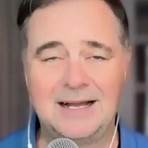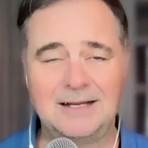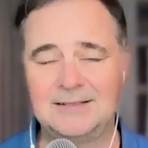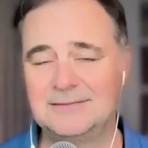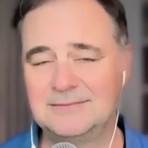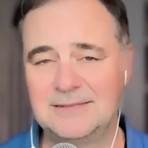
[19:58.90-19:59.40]
I-
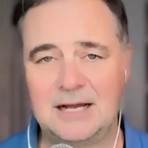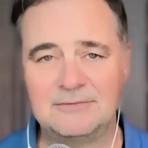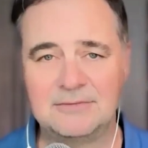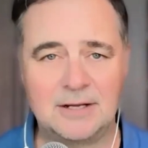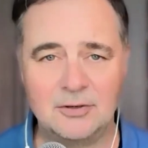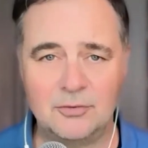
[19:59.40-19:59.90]

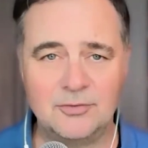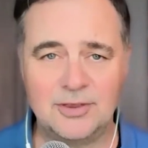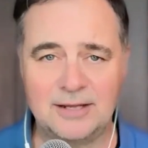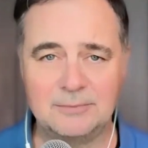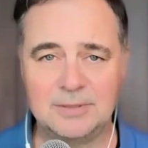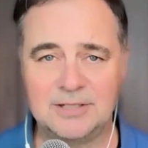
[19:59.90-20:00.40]
I've gotten over
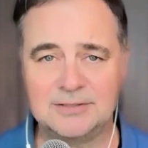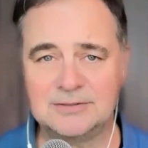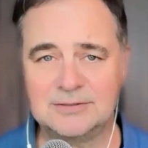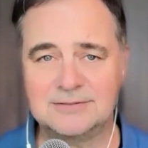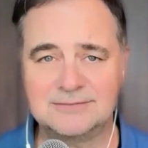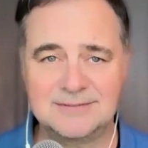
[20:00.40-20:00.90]
that
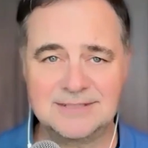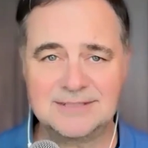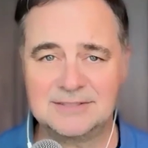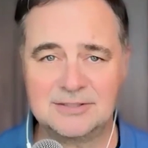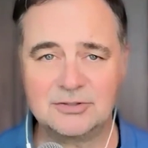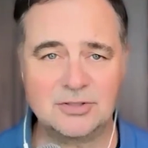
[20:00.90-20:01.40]
because
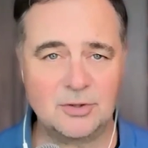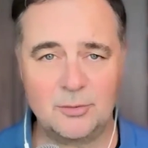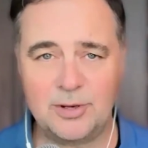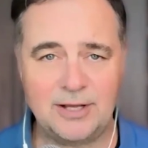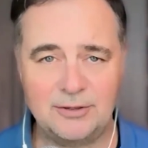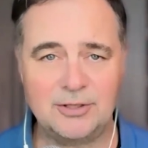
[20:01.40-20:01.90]
this is also the
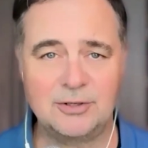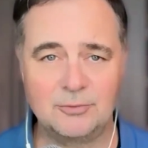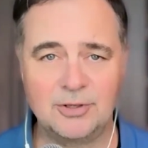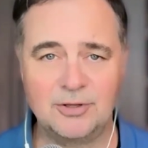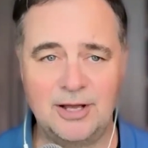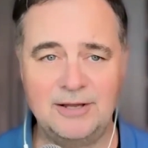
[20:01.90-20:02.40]
way I look in
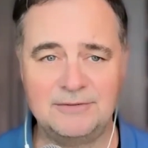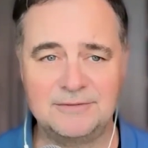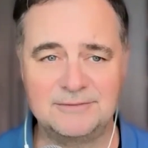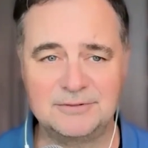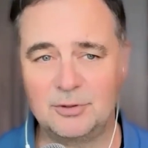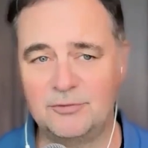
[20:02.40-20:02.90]
real
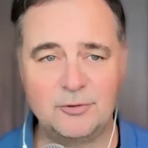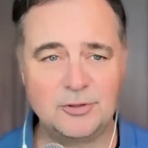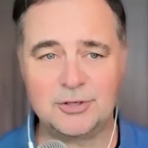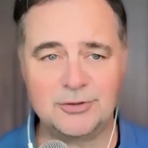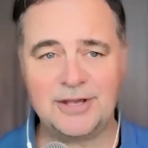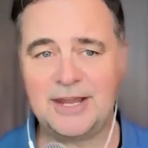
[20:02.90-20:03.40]
life. So if we
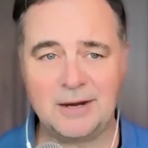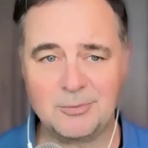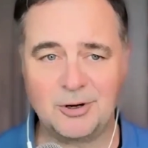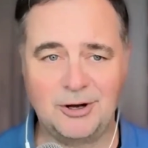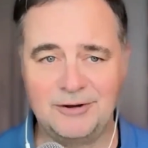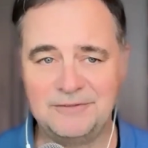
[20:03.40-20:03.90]
turn the
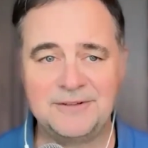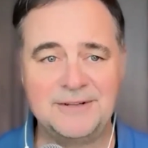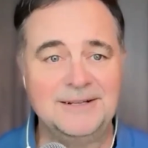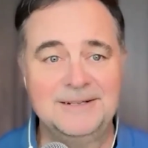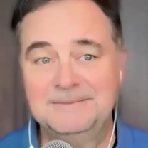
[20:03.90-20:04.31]
camera off,